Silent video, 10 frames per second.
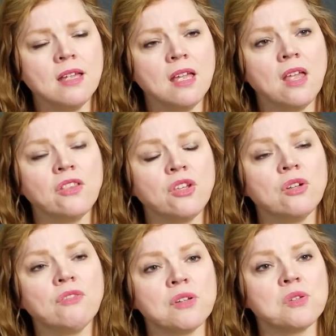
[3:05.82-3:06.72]
The
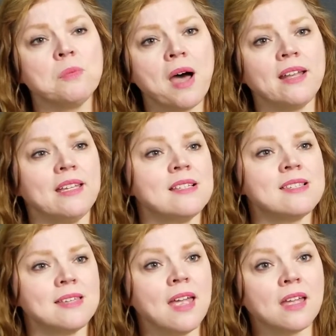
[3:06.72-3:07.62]
universal body is
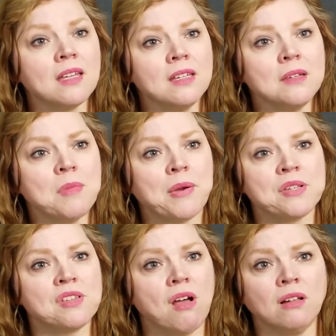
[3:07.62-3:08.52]
sick,
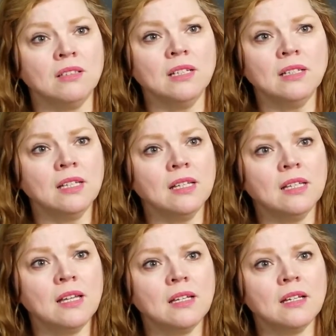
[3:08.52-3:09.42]
Marisol.
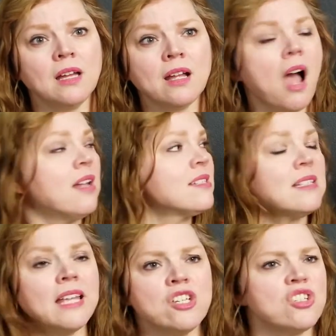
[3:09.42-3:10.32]

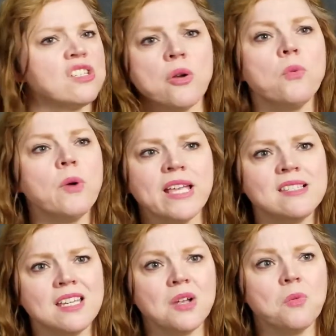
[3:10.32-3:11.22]
Constellations are
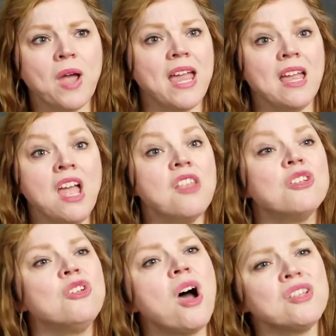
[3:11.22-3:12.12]
wasting away. The
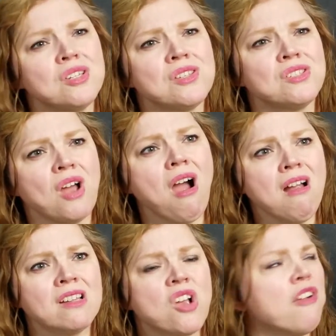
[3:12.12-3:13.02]
nauseous
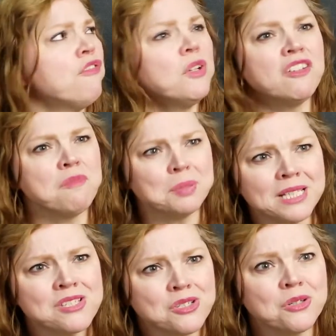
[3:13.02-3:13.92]
stars are full of
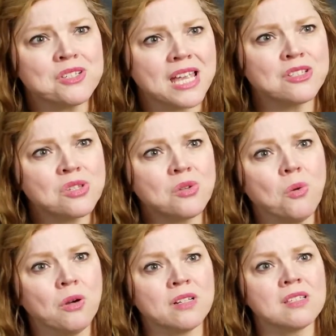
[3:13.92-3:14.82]
blisters and
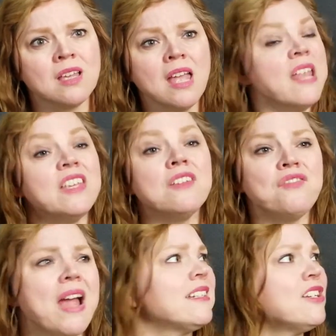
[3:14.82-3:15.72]
sores. The
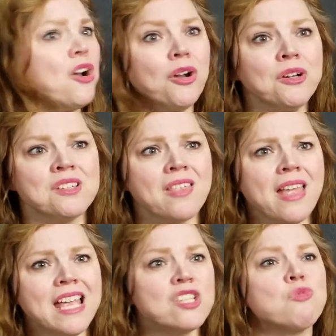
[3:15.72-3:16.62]
infected earth
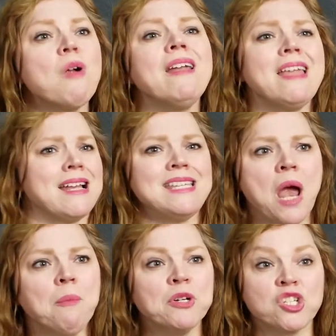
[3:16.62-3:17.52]
is running a
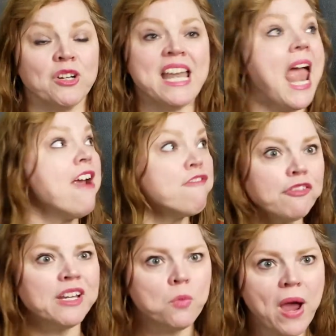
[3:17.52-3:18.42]
temperature, and
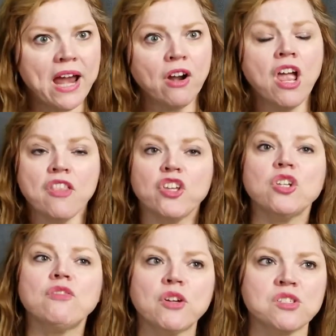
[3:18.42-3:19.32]
everywhere the
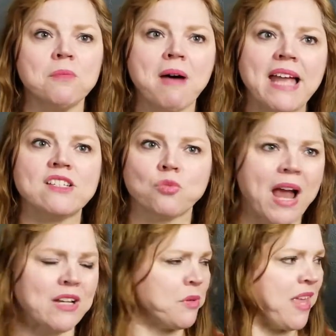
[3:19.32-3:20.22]
universal mind is
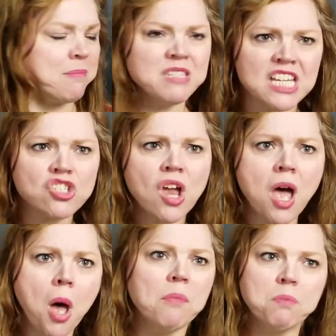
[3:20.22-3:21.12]
racked with
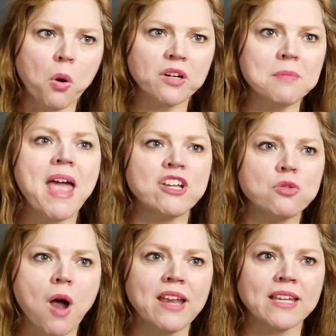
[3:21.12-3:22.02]
amnesia, boredom, and
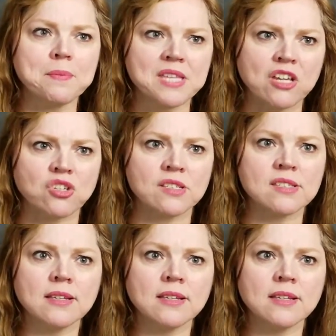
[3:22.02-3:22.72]
neurotic obsessions.